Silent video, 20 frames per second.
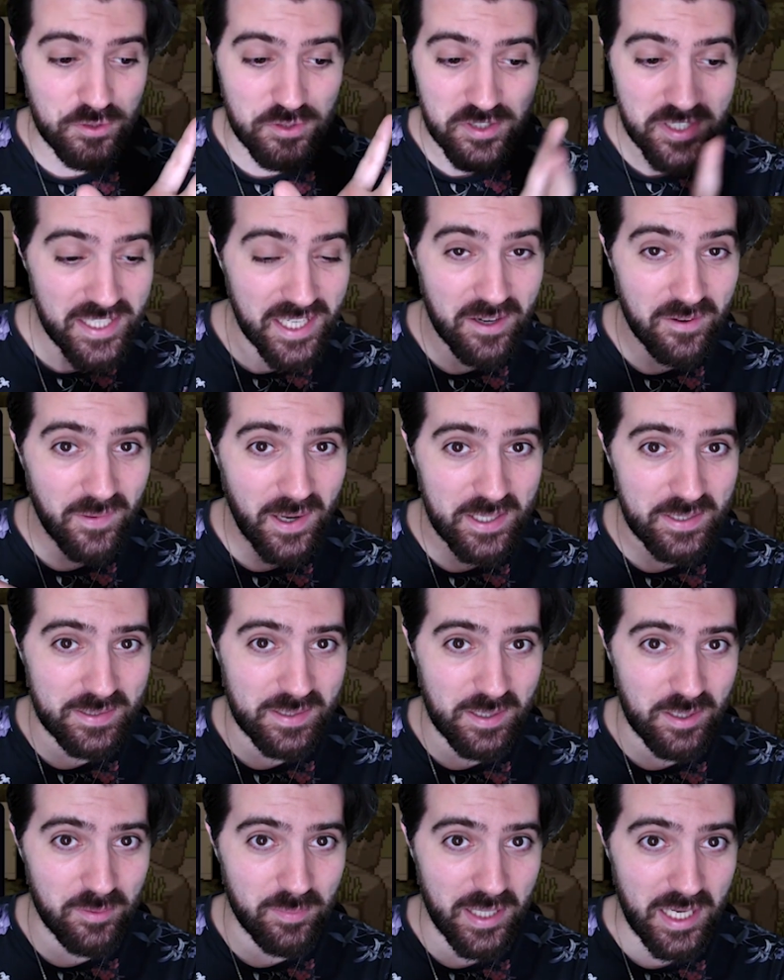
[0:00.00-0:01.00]
sneak around a
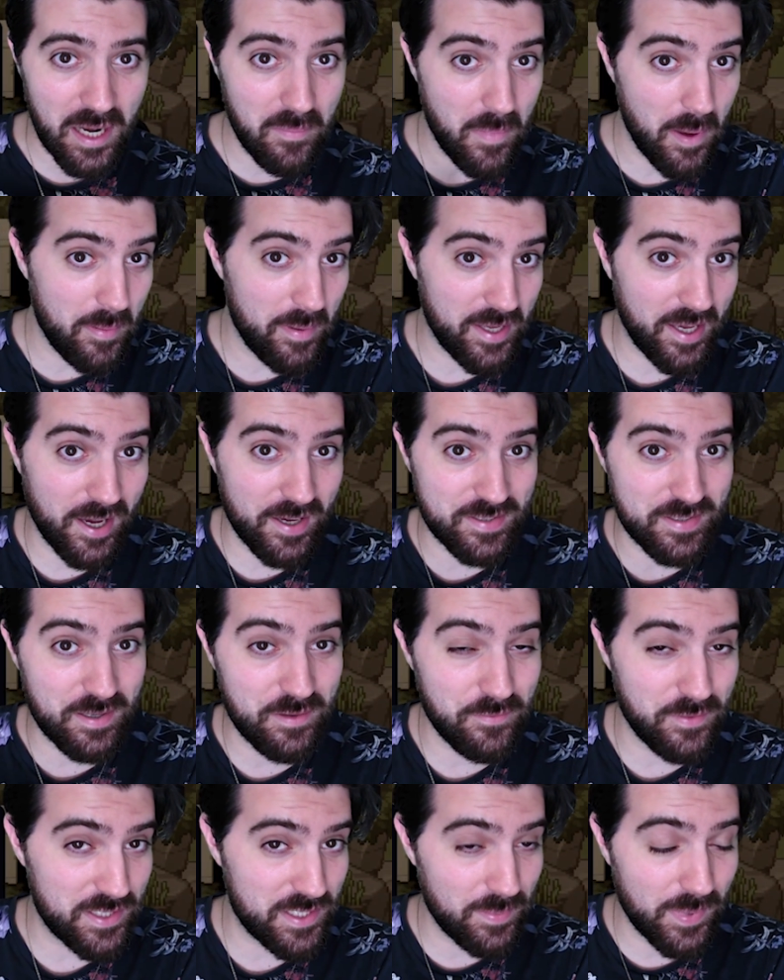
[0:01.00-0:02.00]
little bit and maybe cast an
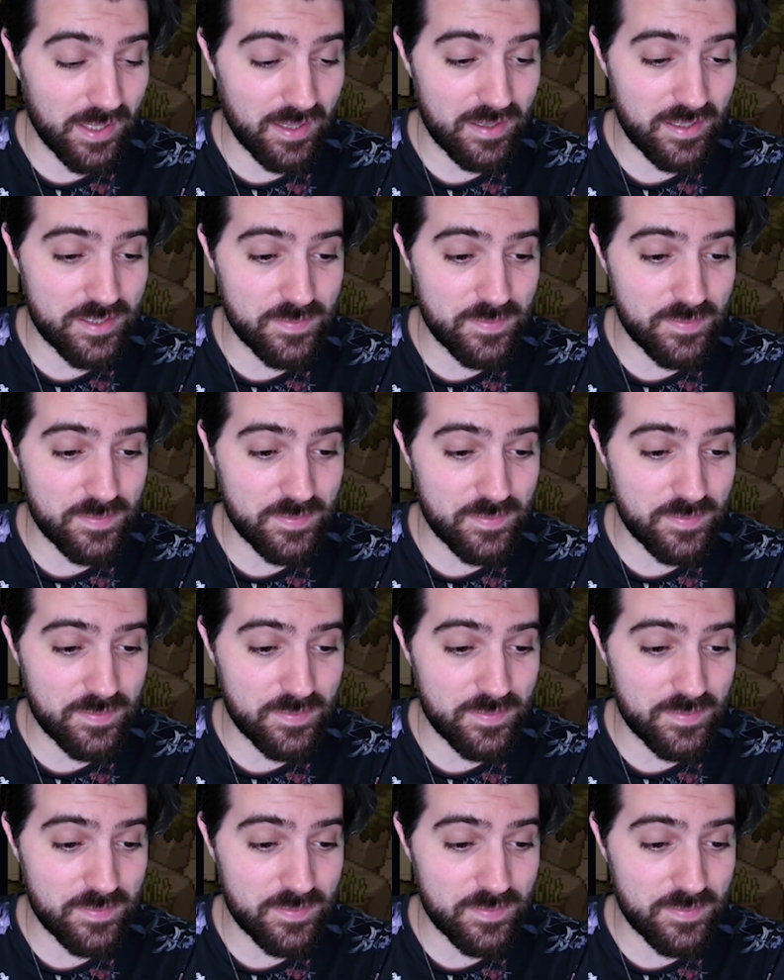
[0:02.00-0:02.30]
invisibility